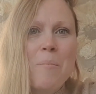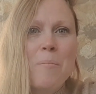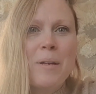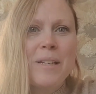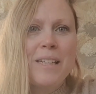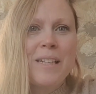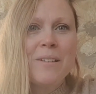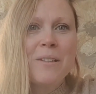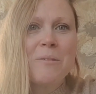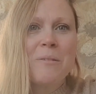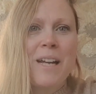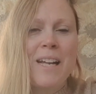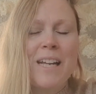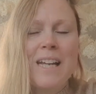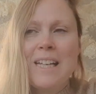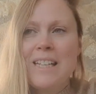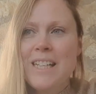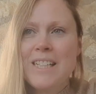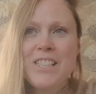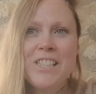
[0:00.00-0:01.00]
But either
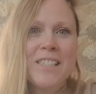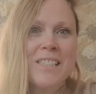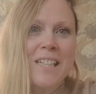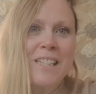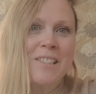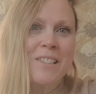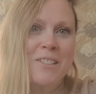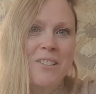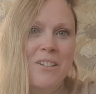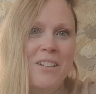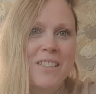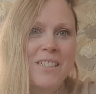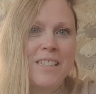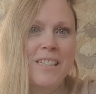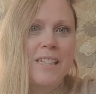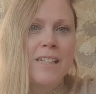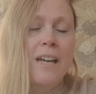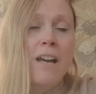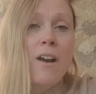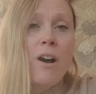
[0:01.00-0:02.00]
way, let's just get
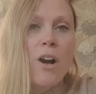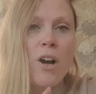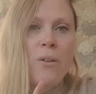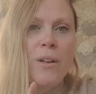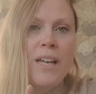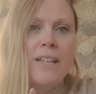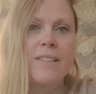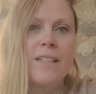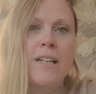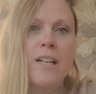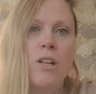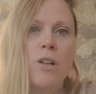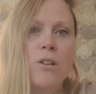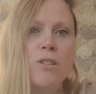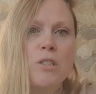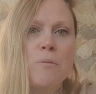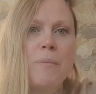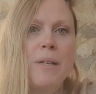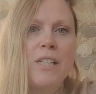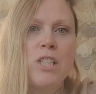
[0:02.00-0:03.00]
started. Oh yes, and I'll
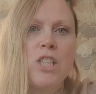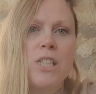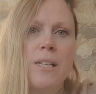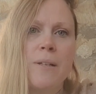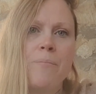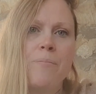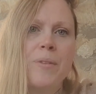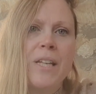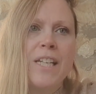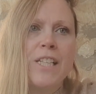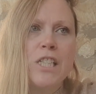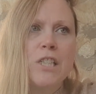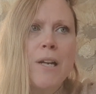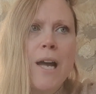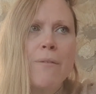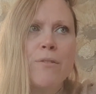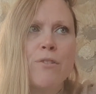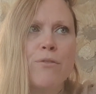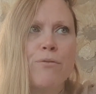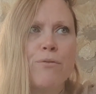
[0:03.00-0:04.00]
also mention they do
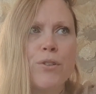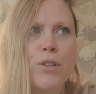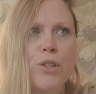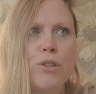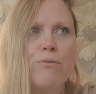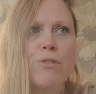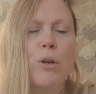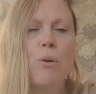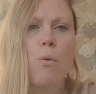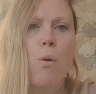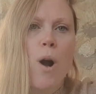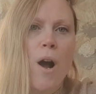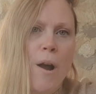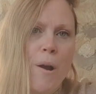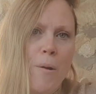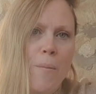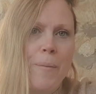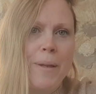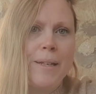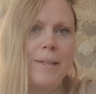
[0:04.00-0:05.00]
have a few
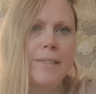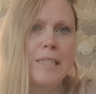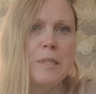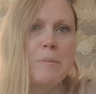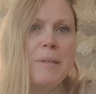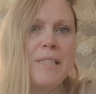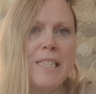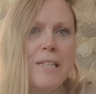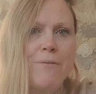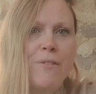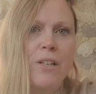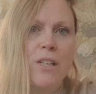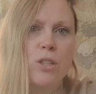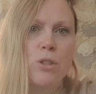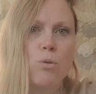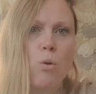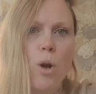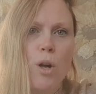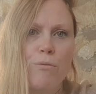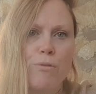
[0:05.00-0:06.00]
requirements, specific
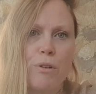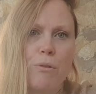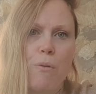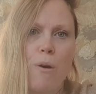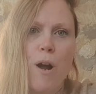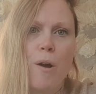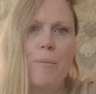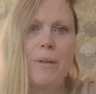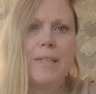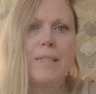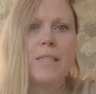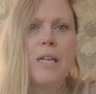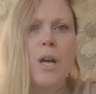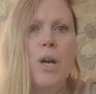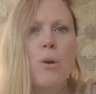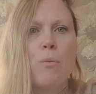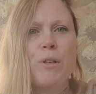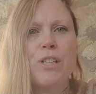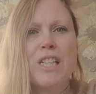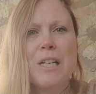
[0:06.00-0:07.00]
soil requirements,
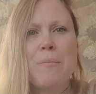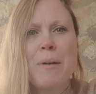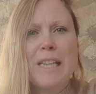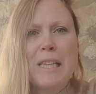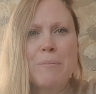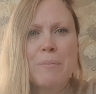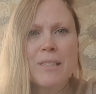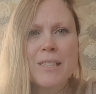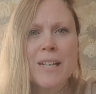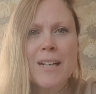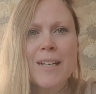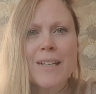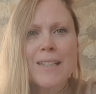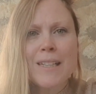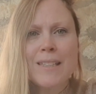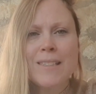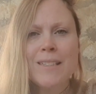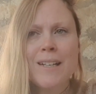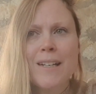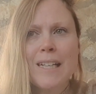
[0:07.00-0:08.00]
which can make them
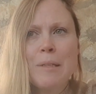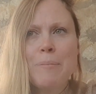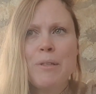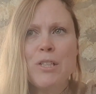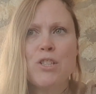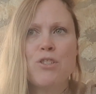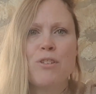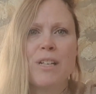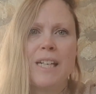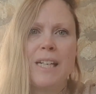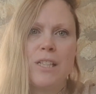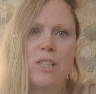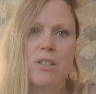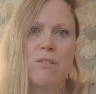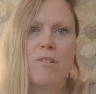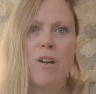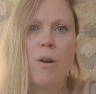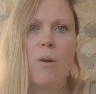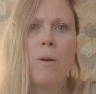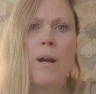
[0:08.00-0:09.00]
a tiny bit tricky to
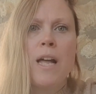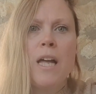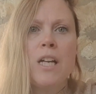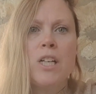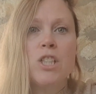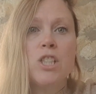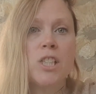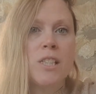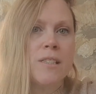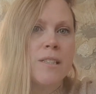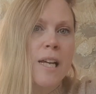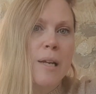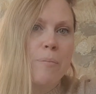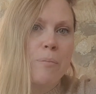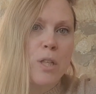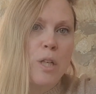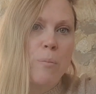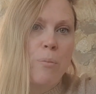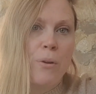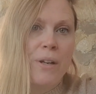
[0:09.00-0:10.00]
grow, just like
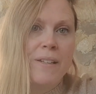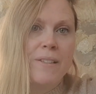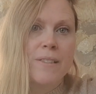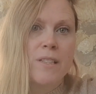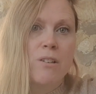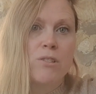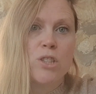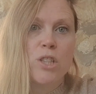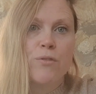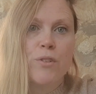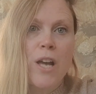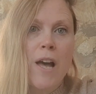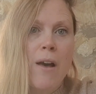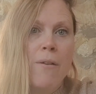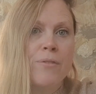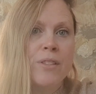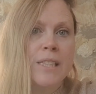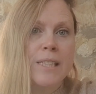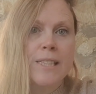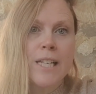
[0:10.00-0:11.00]
blueberries though. So if you
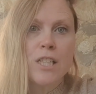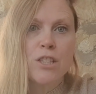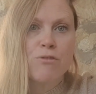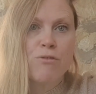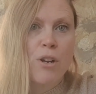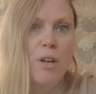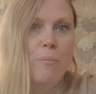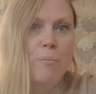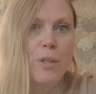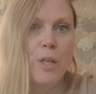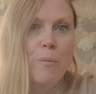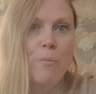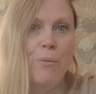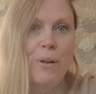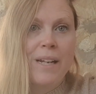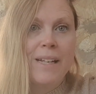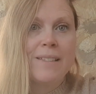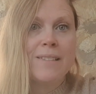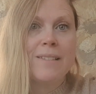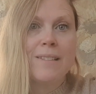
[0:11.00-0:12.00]
have success growing
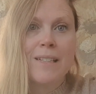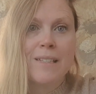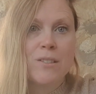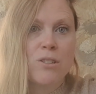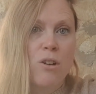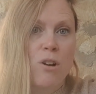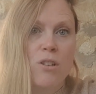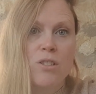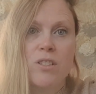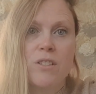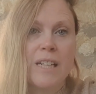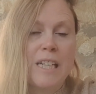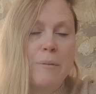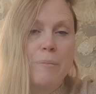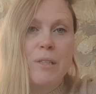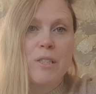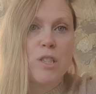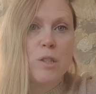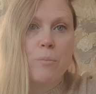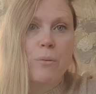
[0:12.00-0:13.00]
blueberries, these are also going to
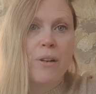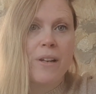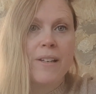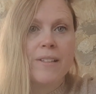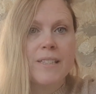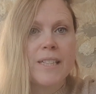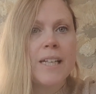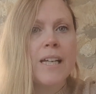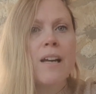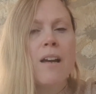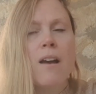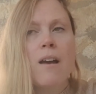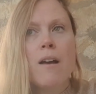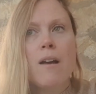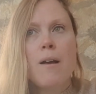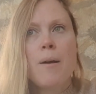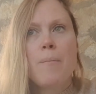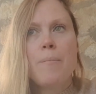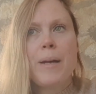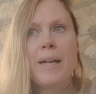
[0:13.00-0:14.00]
be super easy.
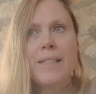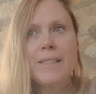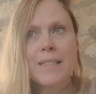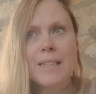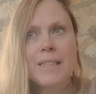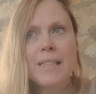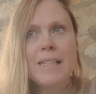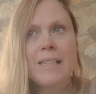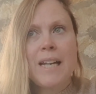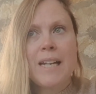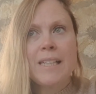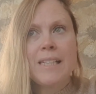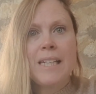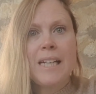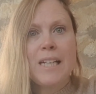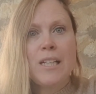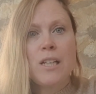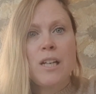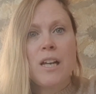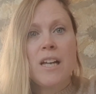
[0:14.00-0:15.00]
Basically, they
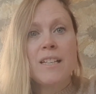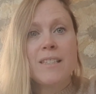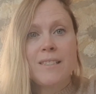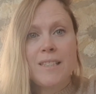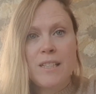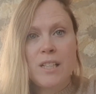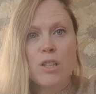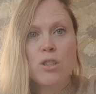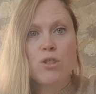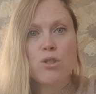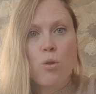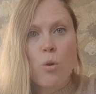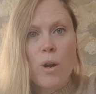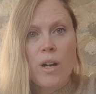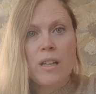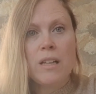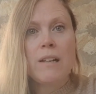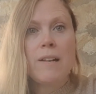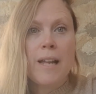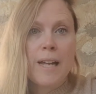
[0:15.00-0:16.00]
need acidic
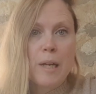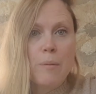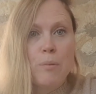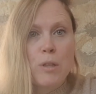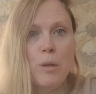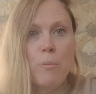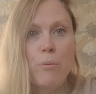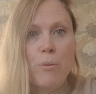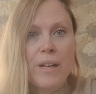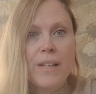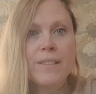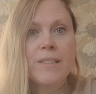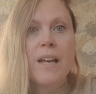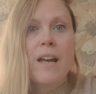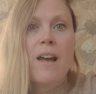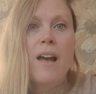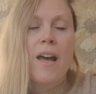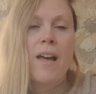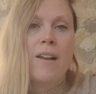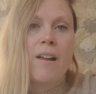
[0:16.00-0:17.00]
soil like blueberries,
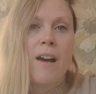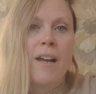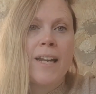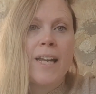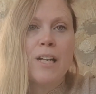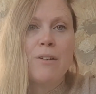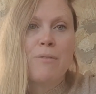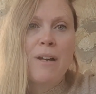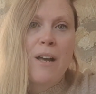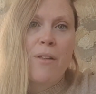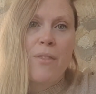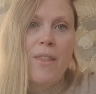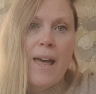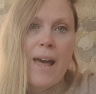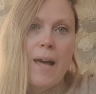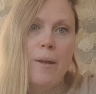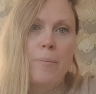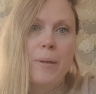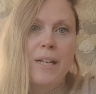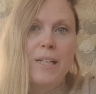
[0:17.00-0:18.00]
and I get around
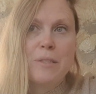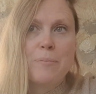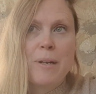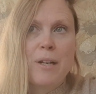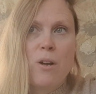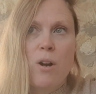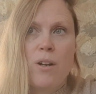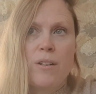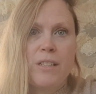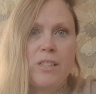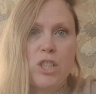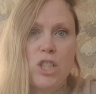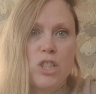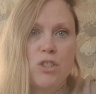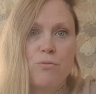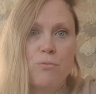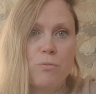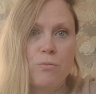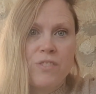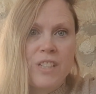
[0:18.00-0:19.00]
that because my garden is
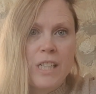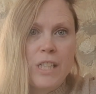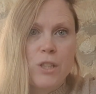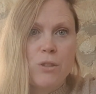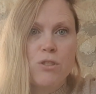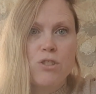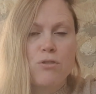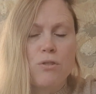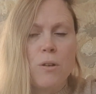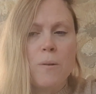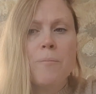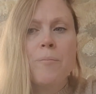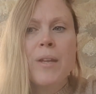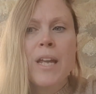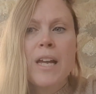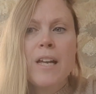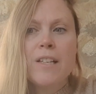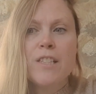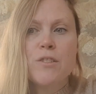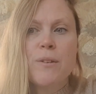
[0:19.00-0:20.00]
just really neutral.
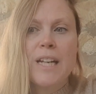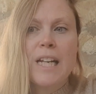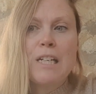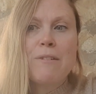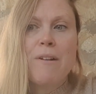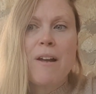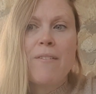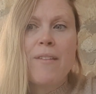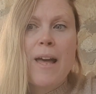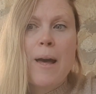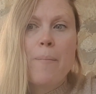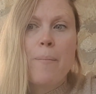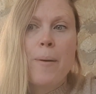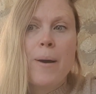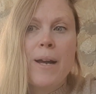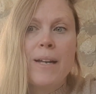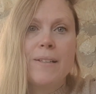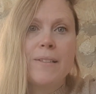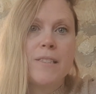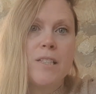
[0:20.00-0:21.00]
So I get around that
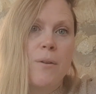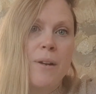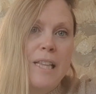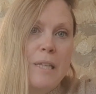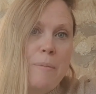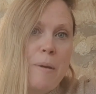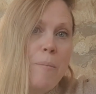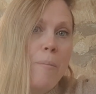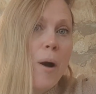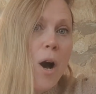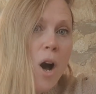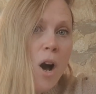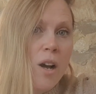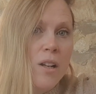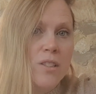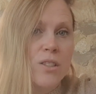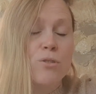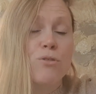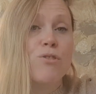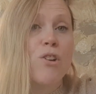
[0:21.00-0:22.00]
by sowing them in
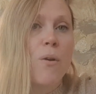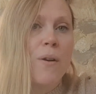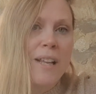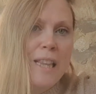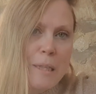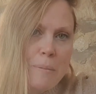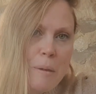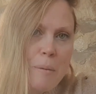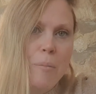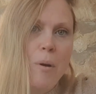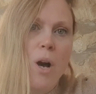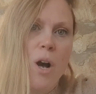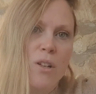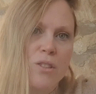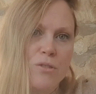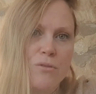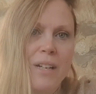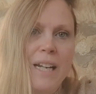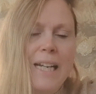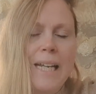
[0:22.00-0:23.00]
pots, growing them in
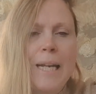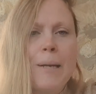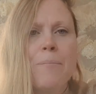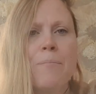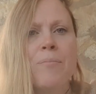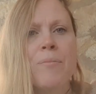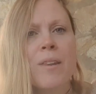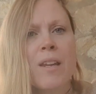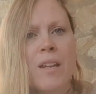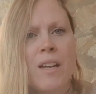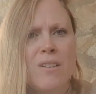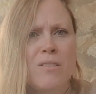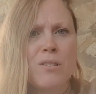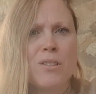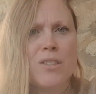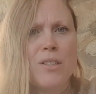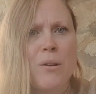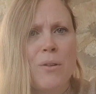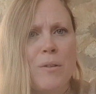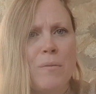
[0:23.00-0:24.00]
pots really.
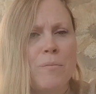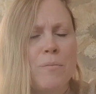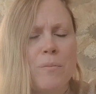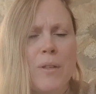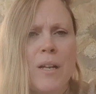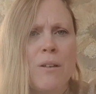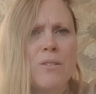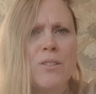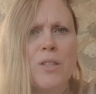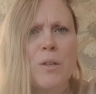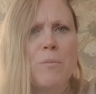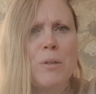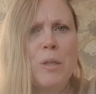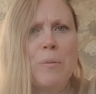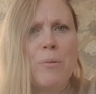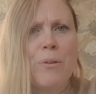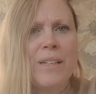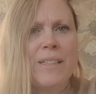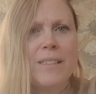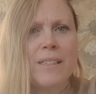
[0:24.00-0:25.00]
I don't sow
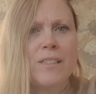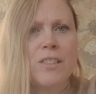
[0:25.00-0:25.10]
blueberries.